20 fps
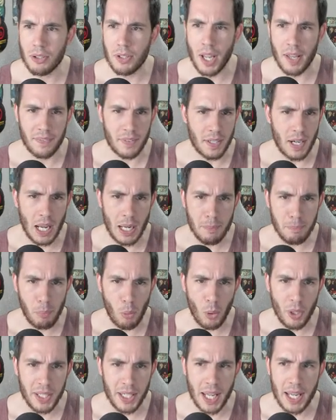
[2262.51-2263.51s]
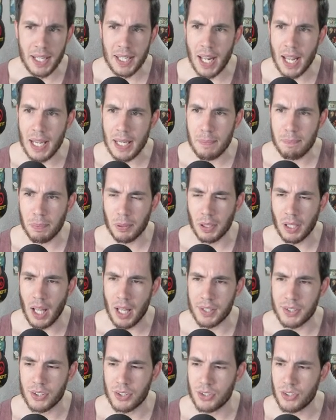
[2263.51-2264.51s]
Yeah, the 9.8 A
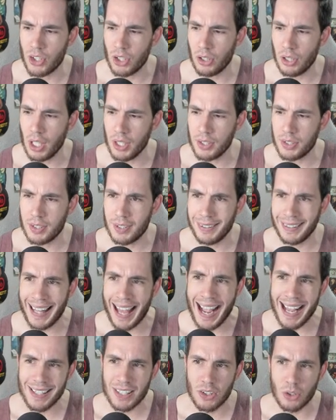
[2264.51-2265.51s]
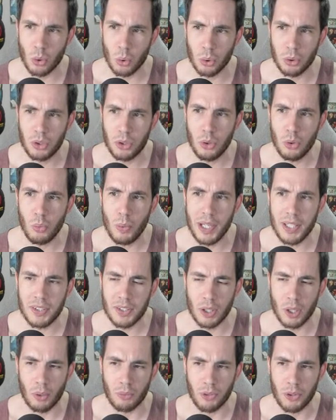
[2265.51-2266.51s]
plus last sold two weeks
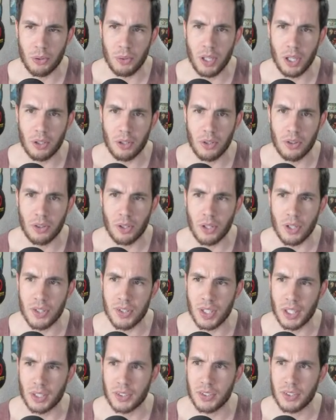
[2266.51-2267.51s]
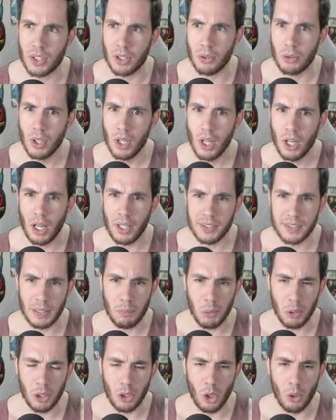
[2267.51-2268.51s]
ago for 336. So uh,
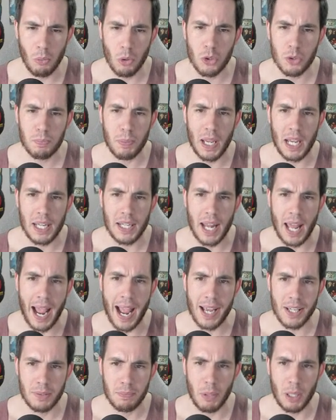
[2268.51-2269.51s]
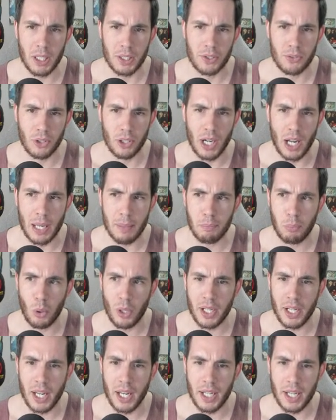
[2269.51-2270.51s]
someone almost paid as much for a
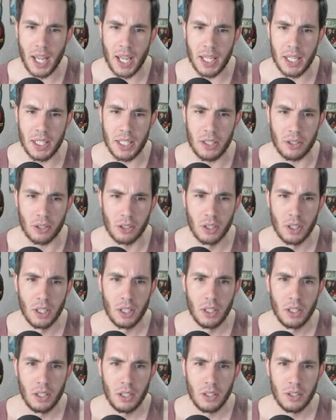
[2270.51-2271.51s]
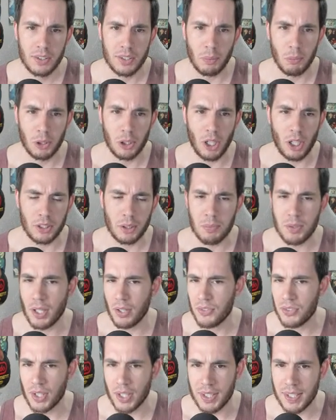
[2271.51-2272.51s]
9.8 A here. Fair warning. Someone got
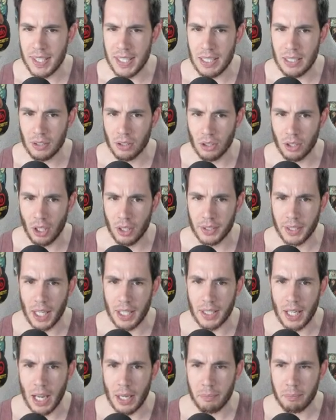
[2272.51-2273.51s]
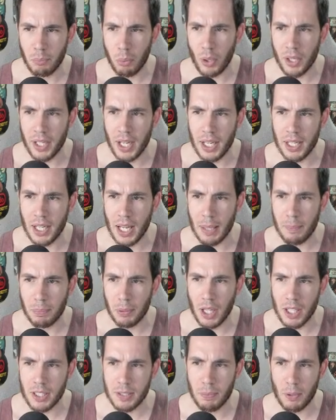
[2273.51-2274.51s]
themselves a deal on that 9.8 A
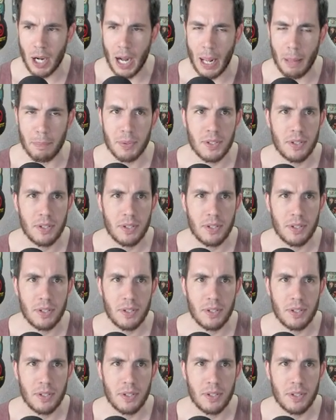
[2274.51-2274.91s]
plus, plus, perhaps.